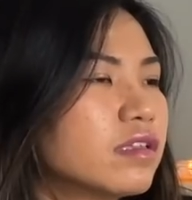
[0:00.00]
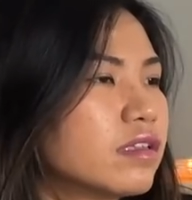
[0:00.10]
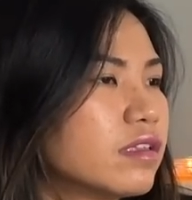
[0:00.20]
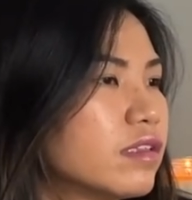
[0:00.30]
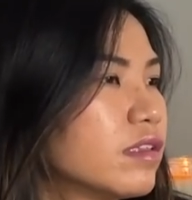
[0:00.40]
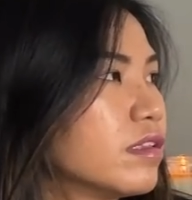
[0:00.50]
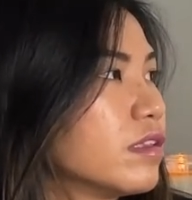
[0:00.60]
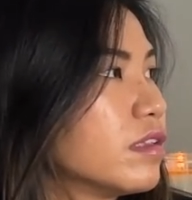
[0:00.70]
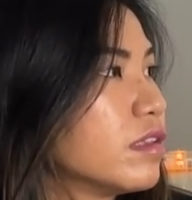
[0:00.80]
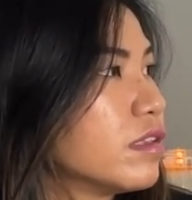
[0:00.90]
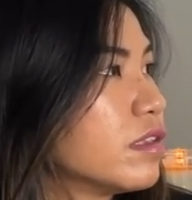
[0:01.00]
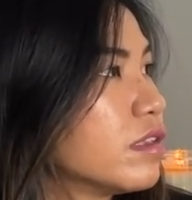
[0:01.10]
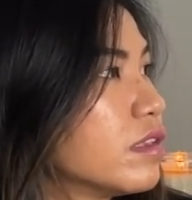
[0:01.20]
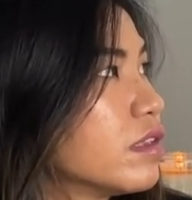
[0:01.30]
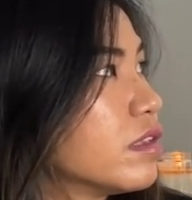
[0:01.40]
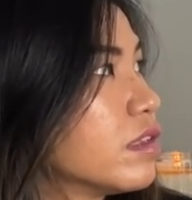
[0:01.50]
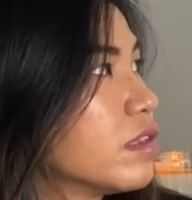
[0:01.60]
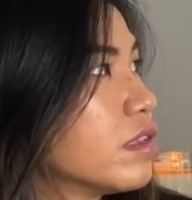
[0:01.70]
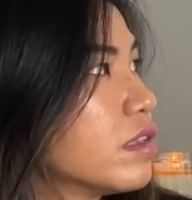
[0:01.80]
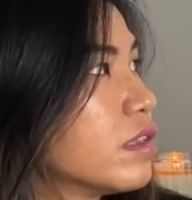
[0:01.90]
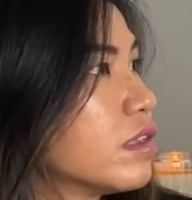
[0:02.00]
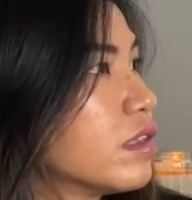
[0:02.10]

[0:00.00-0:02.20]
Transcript: [no speech]